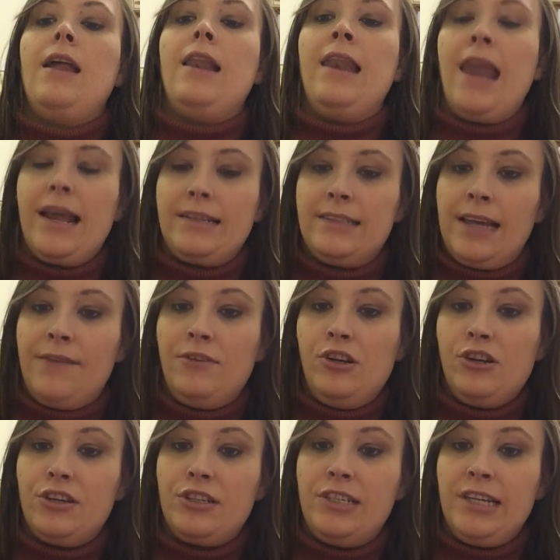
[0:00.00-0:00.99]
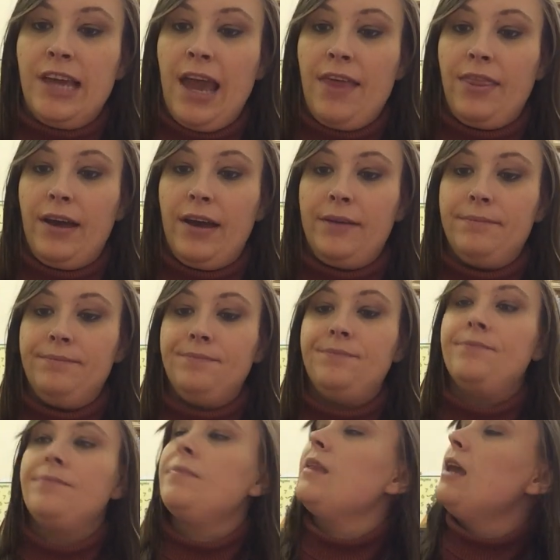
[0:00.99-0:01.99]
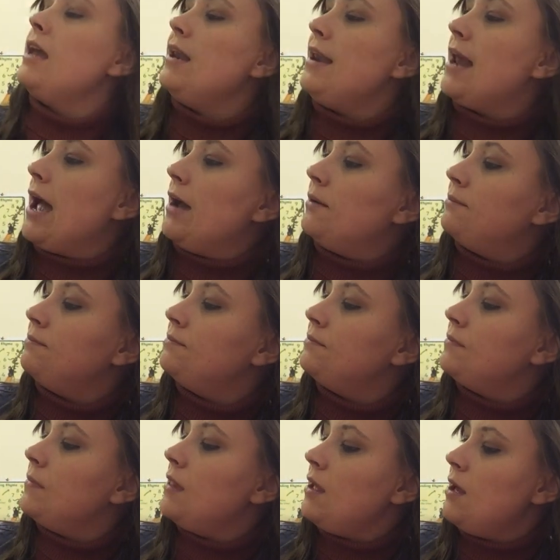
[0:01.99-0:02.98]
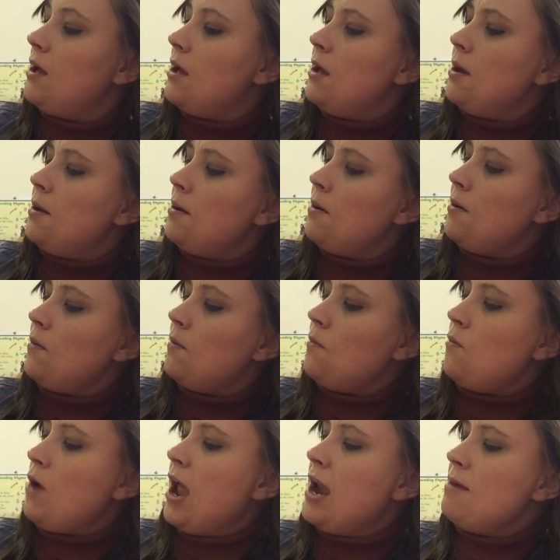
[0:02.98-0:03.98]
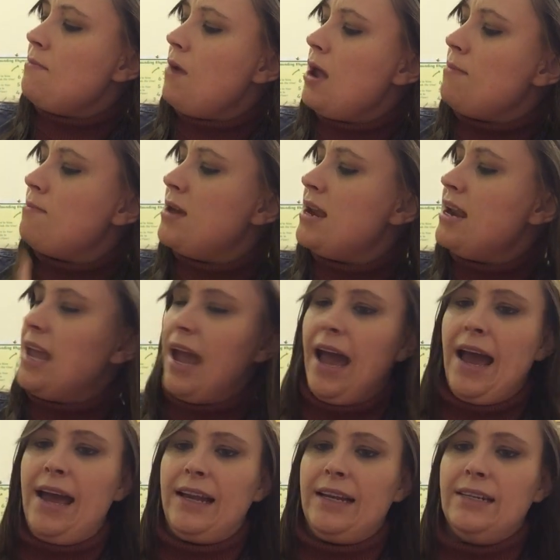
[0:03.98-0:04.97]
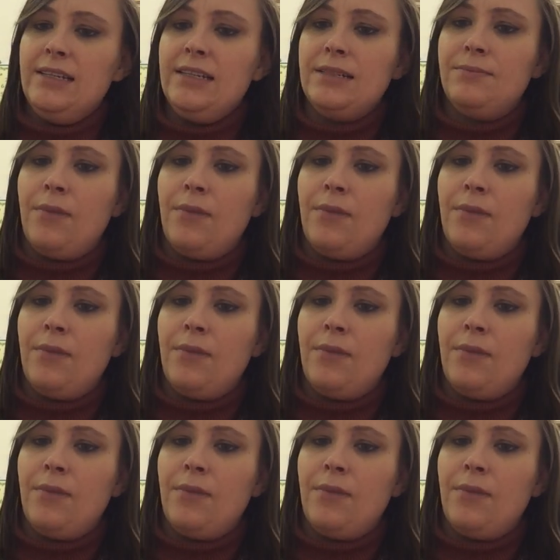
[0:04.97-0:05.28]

Let's have a look together. Now, when my minute hand,